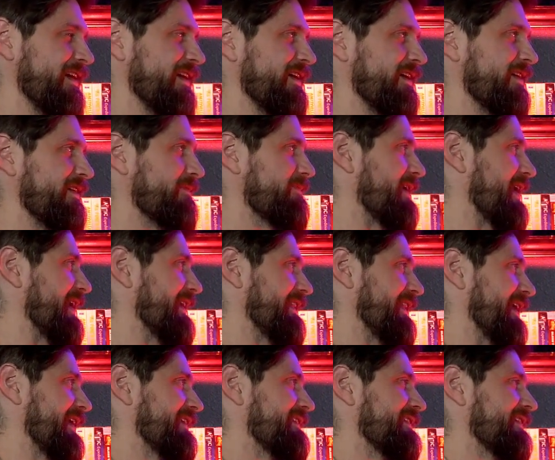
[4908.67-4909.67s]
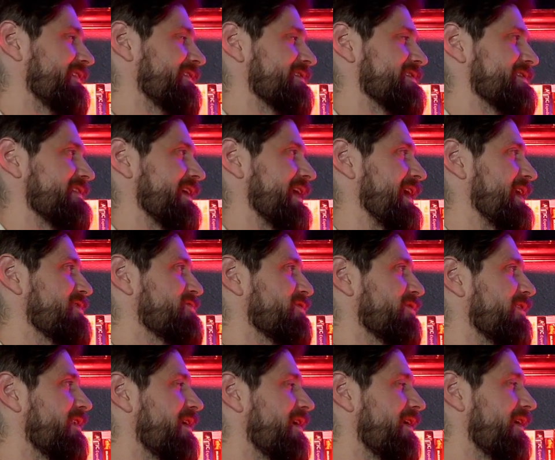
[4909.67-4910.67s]
I like Nicolas Cage
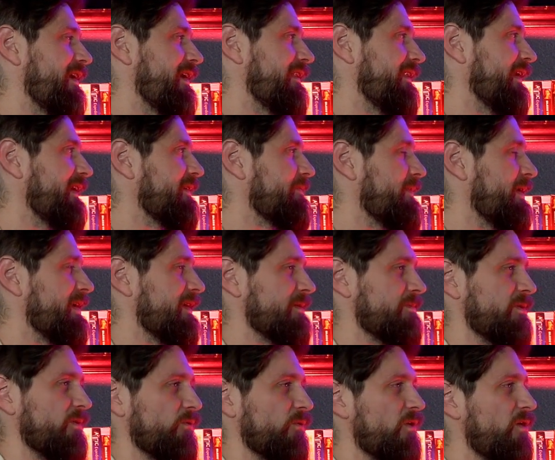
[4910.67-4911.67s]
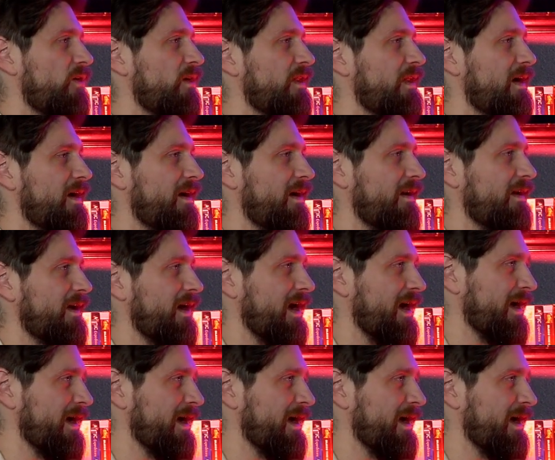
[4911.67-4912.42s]
a lot. I like Macon Monroe a lot.